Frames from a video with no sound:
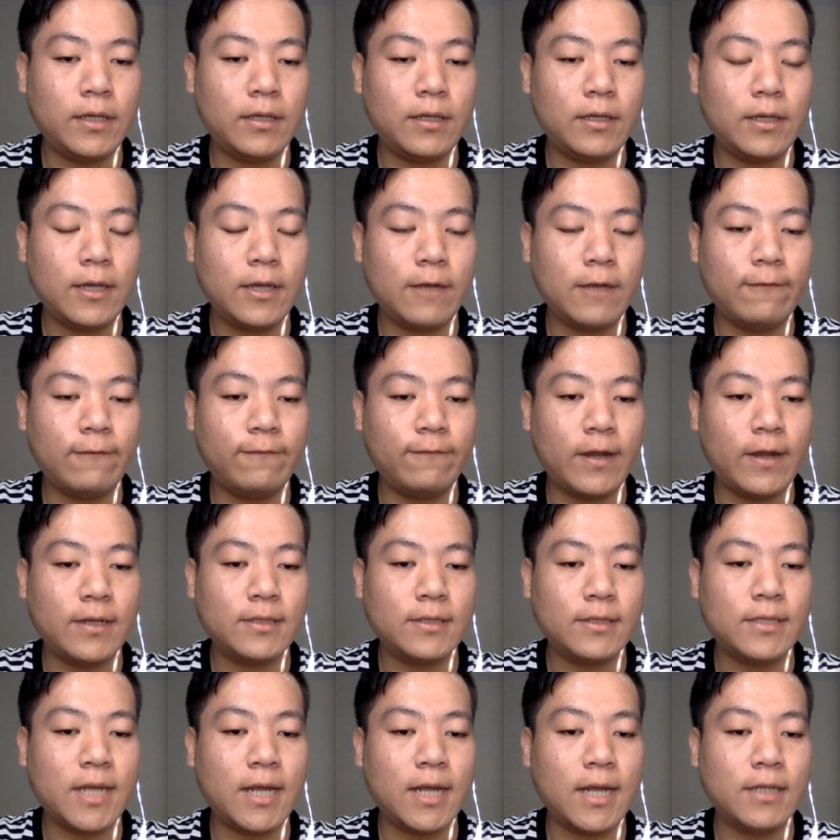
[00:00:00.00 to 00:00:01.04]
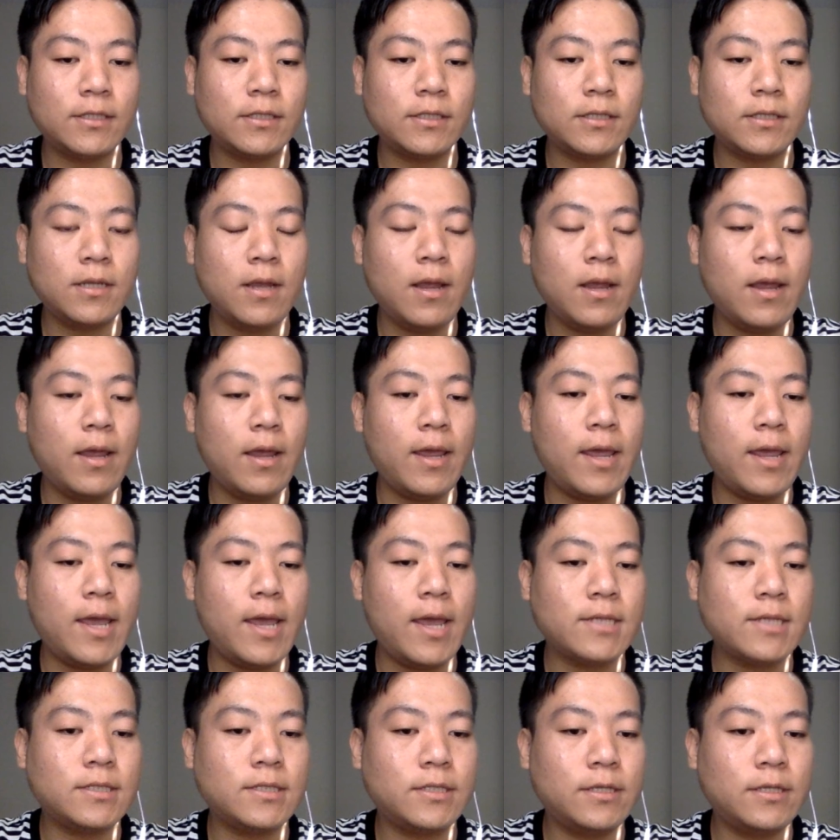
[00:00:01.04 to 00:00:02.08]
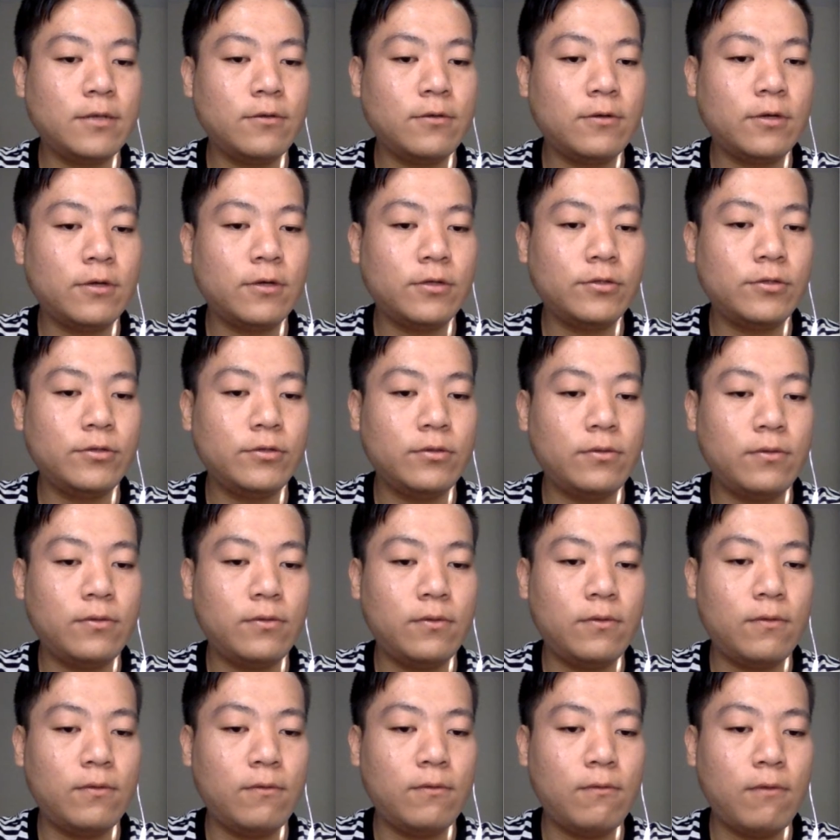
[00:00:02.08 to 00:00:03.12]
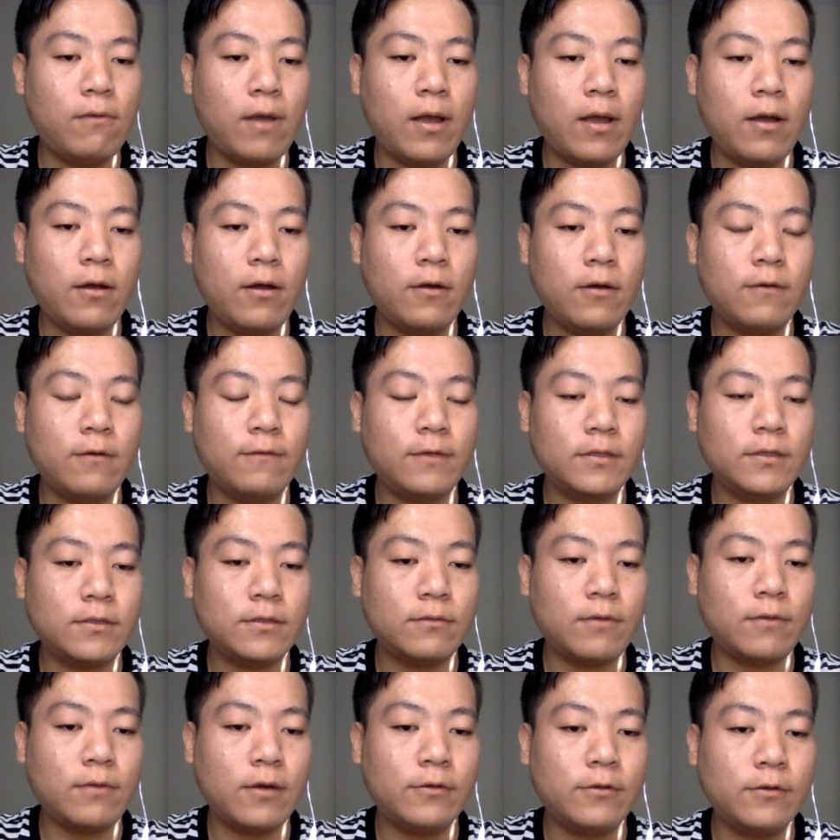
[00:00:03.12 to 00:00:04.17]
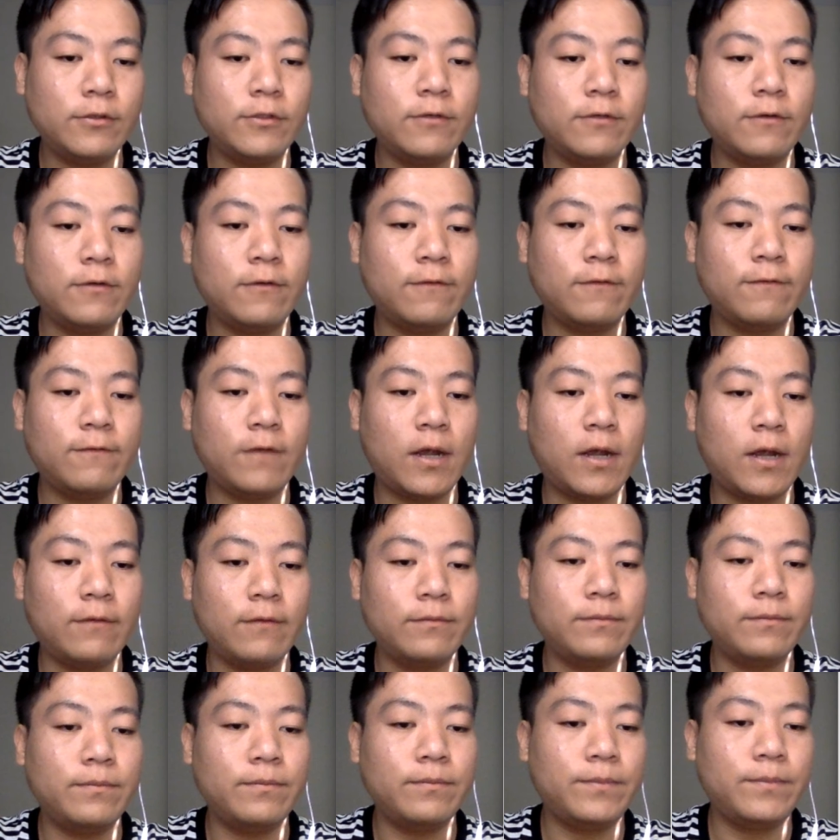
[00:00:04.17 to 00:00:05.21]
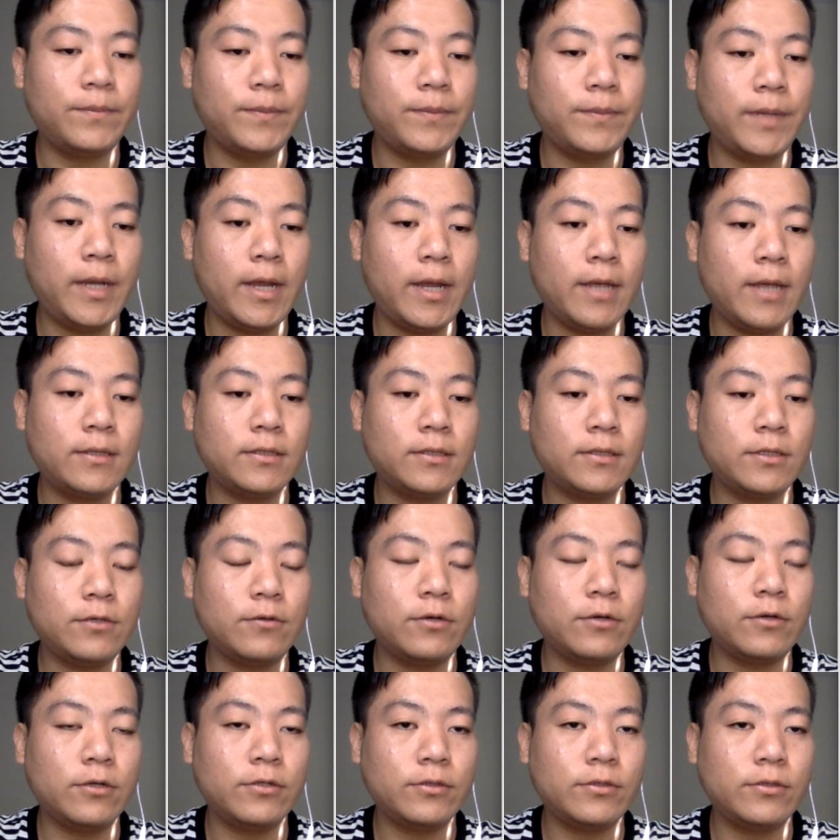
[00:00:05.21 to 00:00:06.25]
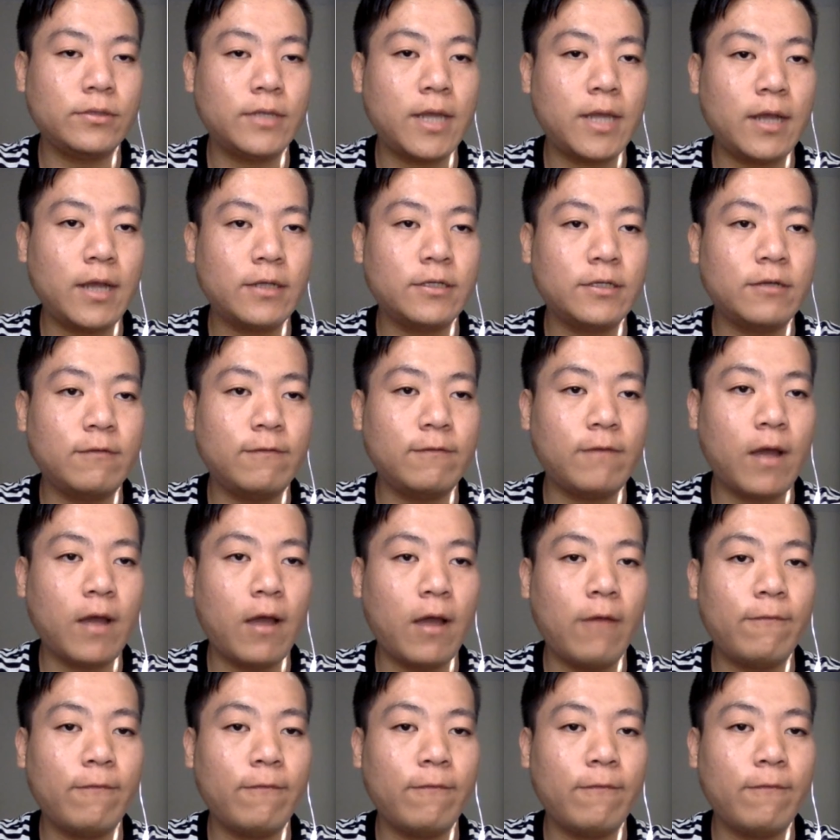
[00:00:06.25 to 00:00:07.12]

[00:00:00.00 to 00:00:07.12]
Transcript: can find that a is equal to 1 over square root of 5, b is equal to negative 5.